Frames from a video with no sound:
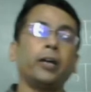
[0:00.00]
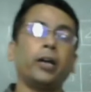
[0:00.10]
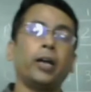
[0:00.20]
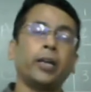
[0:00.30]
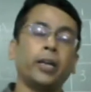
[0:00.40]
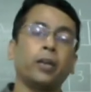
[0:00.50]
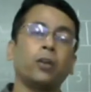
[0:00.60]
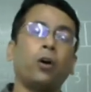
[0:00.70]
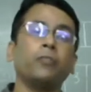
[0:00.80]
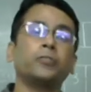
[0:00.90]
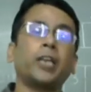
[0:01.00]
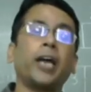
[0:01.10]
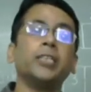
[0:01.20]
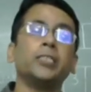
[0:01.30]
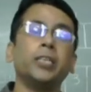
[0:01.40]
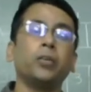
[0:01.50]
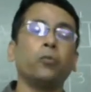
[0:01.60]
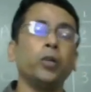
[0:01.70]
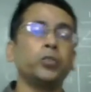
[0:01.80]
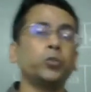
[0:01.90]
array of size
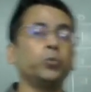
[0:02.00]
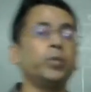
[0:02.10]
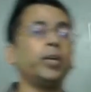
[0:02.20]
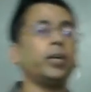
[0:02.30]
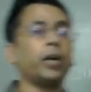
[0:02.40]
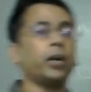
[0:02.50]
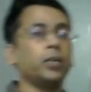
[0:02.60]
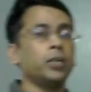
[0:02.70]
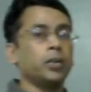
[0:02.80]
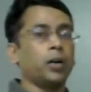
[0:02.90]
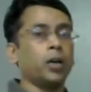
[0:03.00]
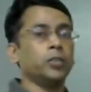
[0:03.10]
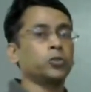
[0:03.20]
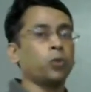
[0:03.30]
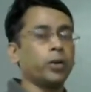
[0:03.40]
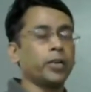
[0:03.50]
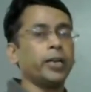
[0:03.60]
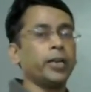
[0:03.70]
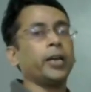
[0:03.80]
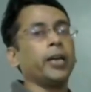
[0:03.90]
equals to the unsorted
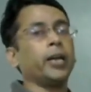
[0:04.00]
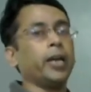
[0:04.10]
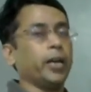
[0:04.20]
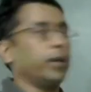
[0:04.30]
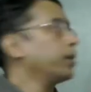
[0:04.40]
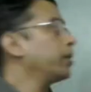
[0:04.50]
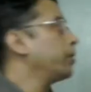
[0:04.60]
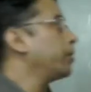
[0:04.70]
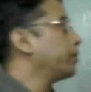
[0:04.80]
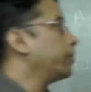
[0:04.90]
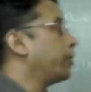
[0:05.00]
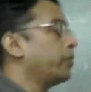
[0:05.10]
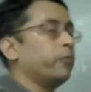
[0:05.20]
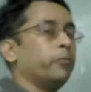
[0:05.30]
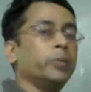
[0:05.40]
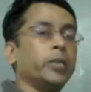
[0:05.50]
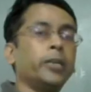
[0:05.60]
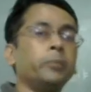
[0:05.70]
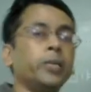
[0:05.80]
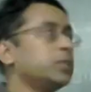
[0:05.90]
array A.
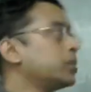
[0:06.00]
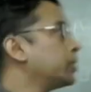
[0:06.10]
It means